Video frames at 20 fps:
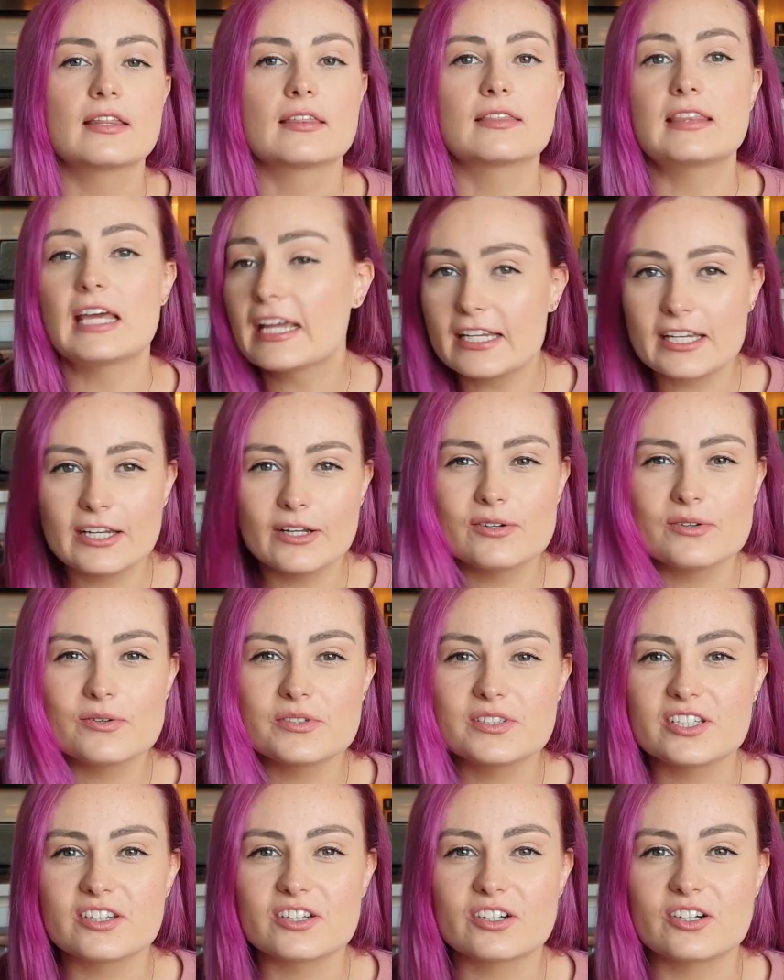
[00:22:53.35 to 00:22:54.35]
Thank you
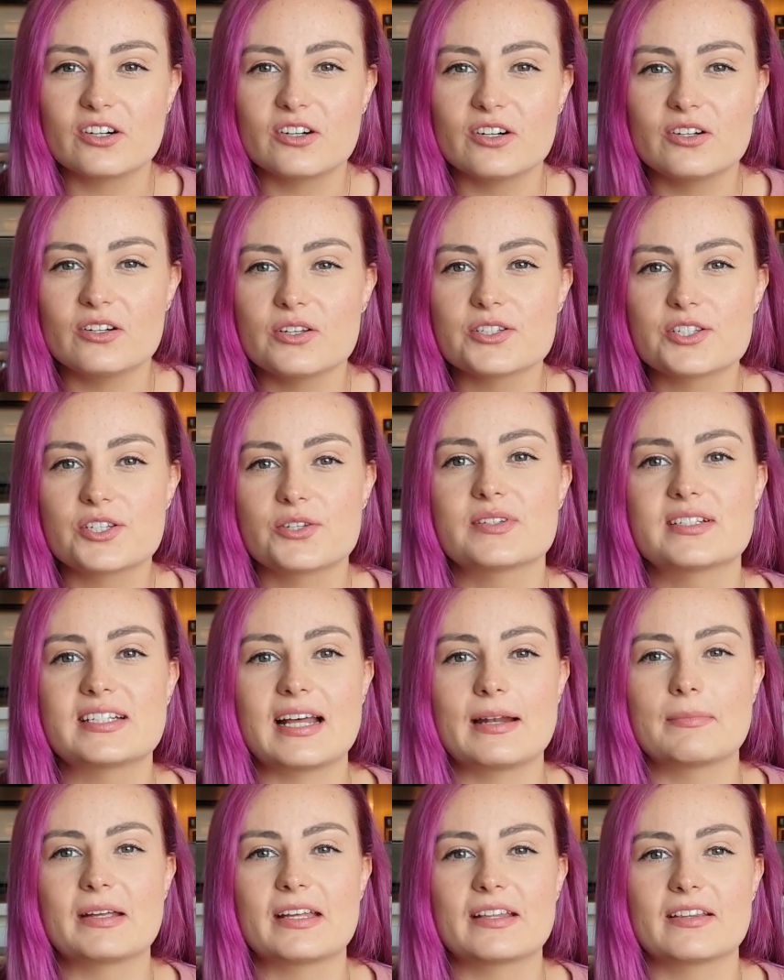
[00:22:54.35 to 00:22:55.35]
to the girls who
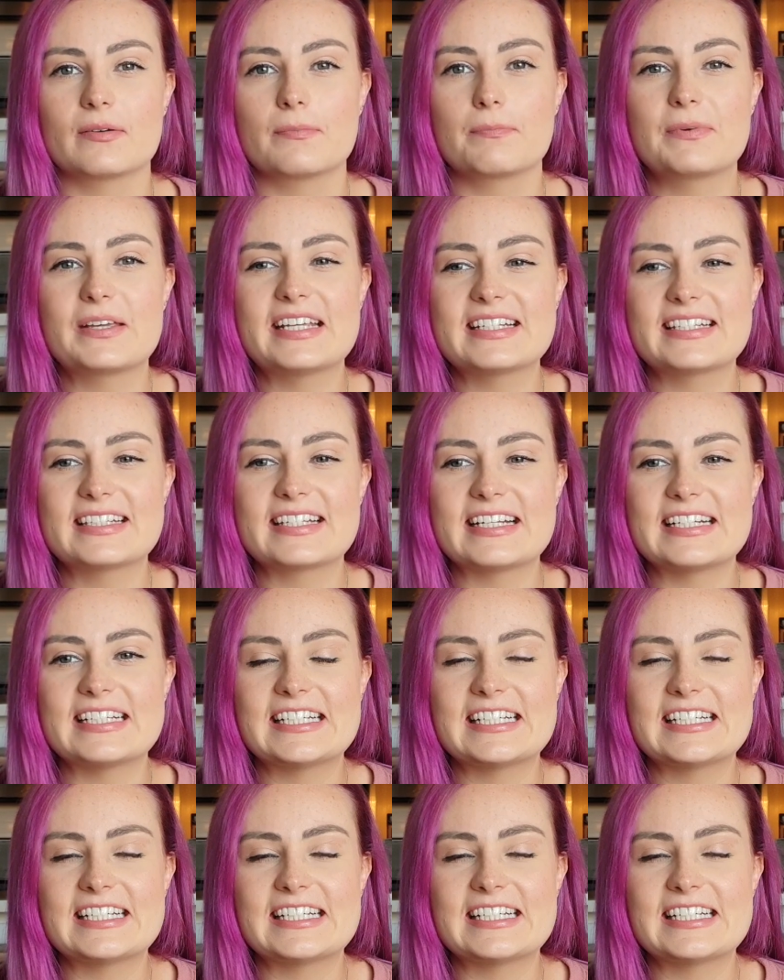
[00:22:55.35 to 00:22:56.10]
sent me their pieces